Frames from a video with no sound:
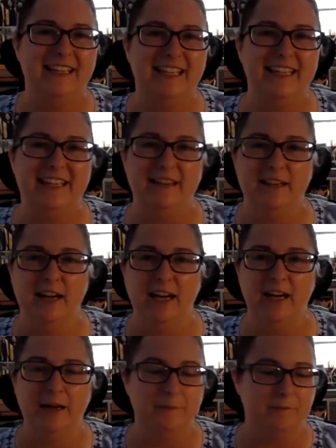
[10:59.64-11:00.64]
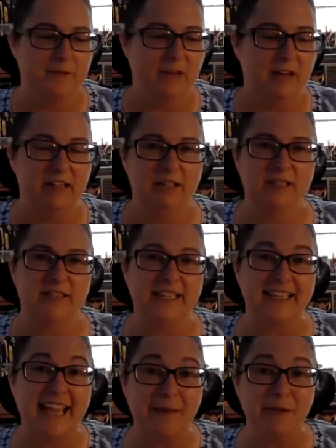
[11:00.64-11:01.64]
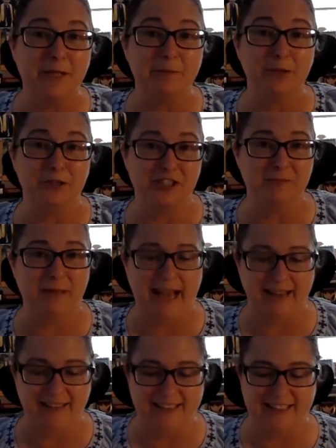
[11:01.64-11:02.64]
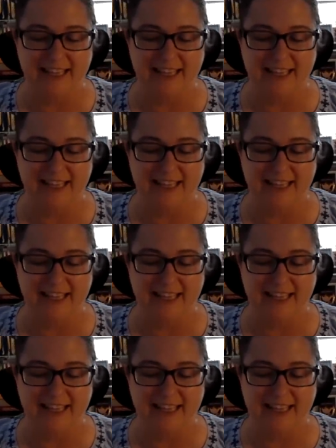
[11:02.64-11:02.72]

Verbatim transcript: in um, uh, is the Achaemenid Persian palace,